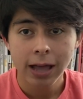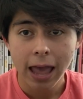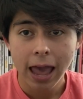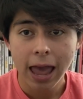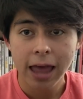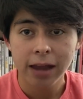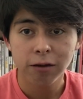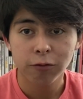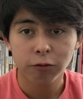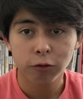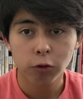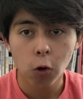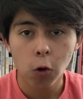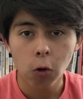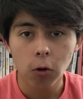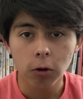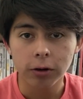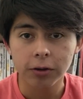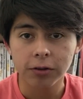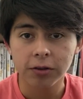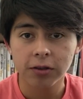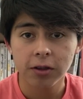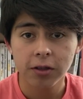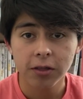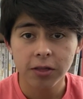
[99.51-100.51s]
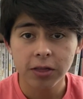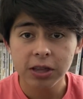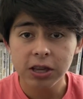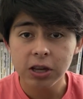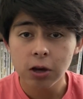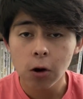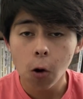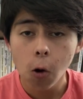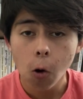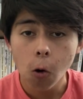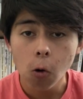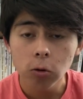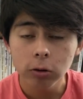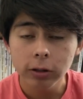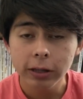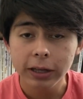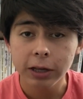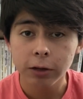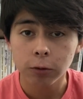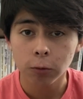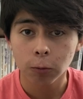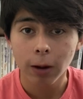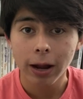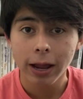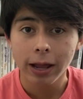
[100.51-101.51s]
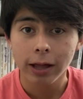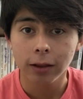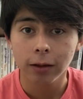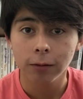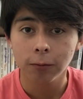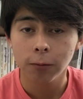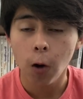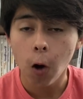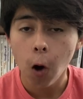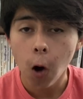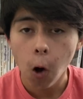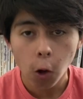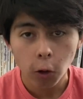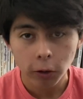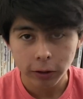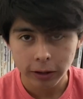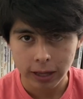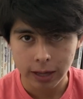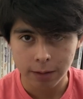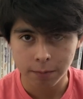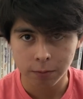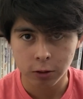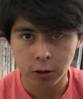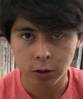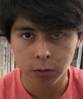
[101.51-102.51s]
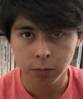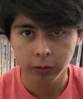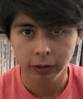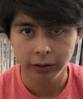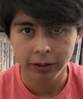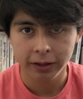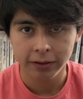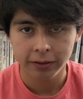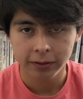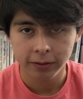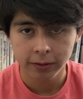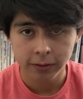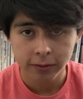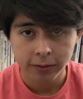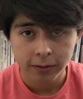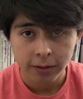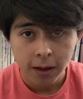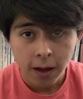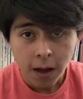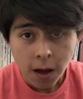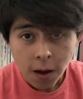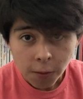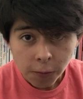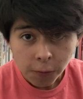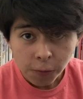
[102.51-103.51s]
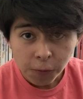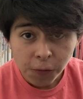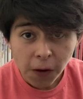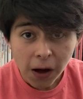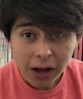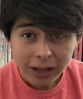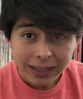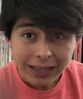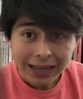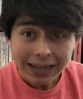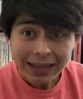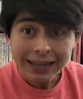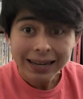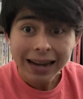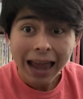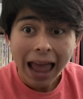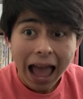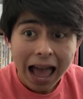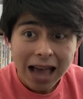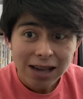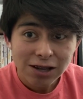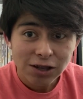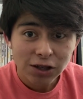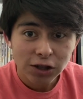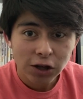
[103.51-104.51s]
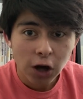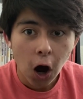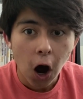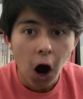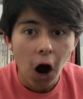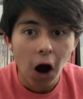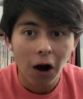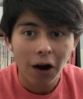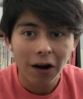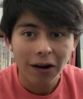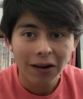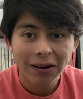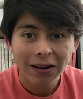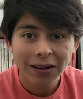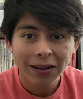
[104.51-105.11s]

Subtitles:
and of course, the holy grail of all GameCube releases, fucking NASCAR!